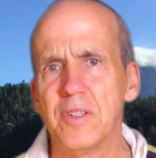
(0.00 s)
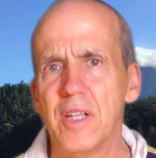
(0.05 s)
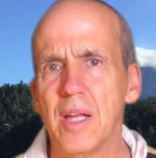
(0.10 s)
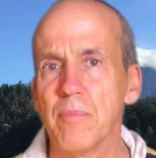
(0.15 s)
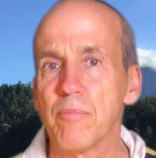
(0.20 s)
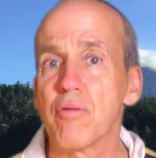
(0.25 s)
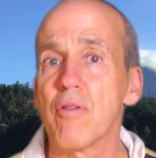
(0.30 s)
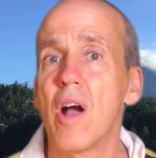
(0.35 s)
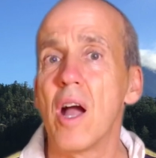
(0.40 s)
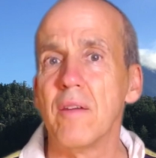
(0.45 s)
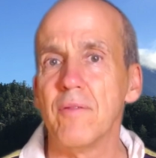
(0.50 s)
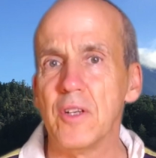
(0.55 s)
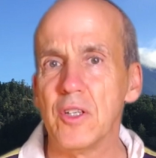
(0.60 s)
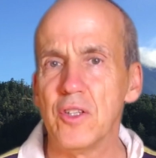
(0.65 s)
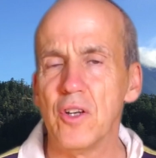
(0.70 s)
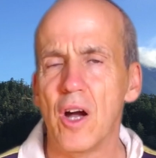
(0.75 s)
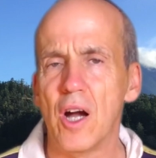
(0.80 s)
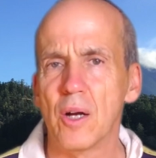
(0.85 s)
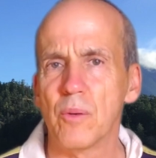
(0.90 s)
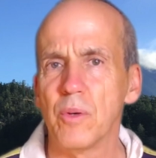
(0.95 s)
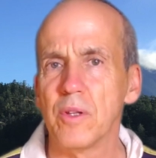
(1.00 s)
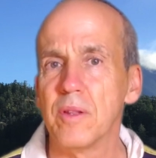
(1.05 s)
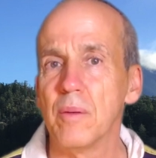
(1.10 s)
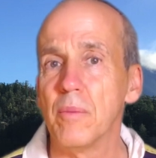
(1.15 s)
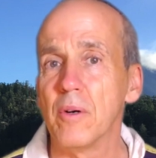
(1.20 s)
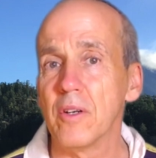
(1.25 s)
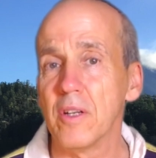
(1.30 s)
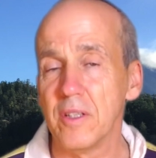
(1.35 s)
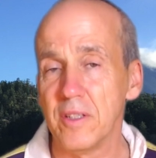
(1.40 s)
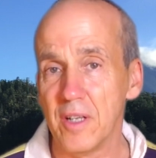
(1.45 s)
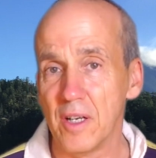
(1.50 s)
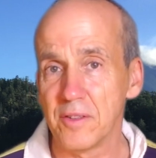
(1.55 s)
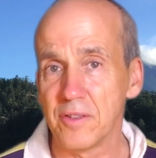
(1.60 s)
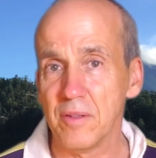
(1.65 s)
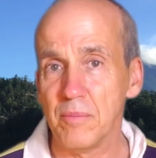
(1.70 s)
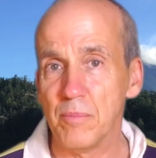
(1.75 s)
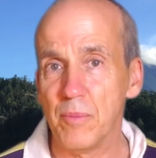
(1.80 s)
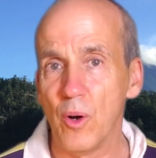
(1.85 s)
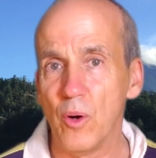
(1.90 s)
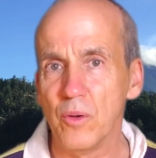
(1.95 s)
private dock with about a dozen
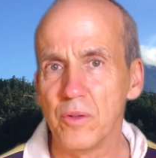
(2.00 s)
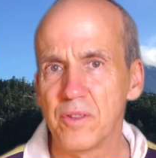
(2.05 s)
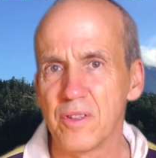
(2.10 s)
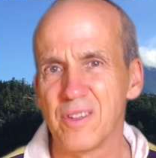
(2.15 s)
boats.